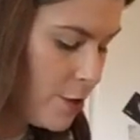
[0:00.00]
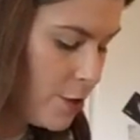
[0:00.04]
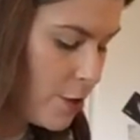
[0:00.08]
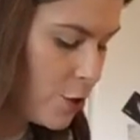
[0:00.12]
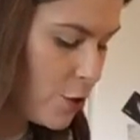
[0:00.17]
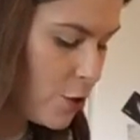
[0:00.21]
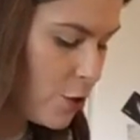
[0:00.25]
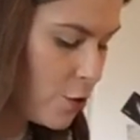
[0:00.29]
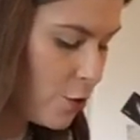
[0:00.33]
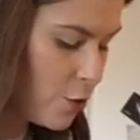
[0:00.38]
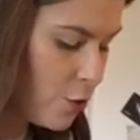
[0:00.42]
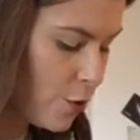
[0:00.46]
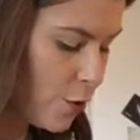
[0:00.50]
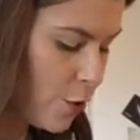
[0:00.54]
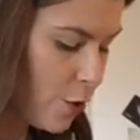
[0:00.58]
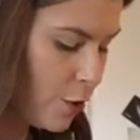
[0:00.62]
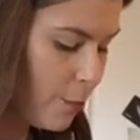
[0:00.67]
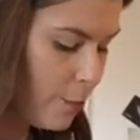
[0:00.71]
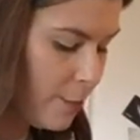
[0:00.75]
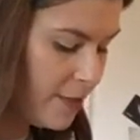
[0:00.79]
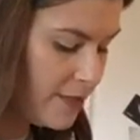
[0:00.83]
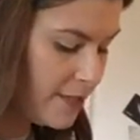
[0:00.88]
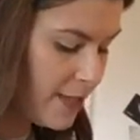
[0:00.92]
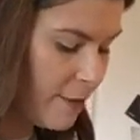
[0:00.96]

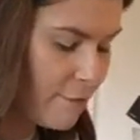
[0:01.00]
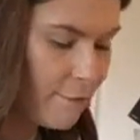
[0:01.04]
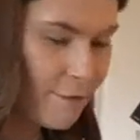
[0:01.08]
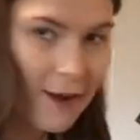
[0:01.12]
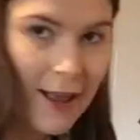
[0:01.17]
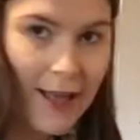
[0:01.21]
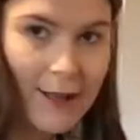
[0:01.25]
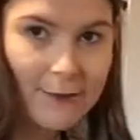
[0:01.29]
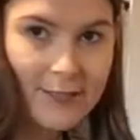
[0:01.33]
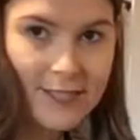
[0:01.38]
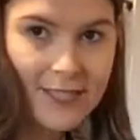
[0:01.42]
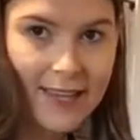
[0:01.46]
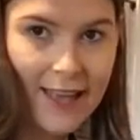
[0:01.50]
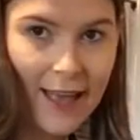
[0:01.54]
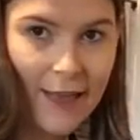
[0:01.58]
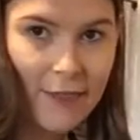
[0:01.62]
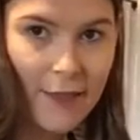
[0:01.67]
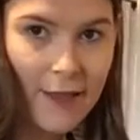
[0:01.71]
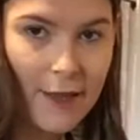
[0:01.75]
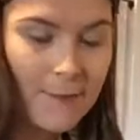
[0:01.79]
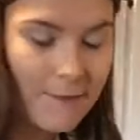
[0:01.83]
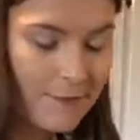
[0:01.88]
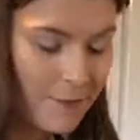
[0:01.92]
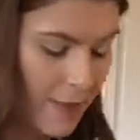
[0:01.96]
your butter and flour
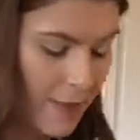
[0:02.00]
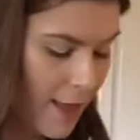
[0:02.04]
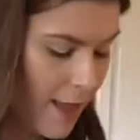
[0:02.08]
together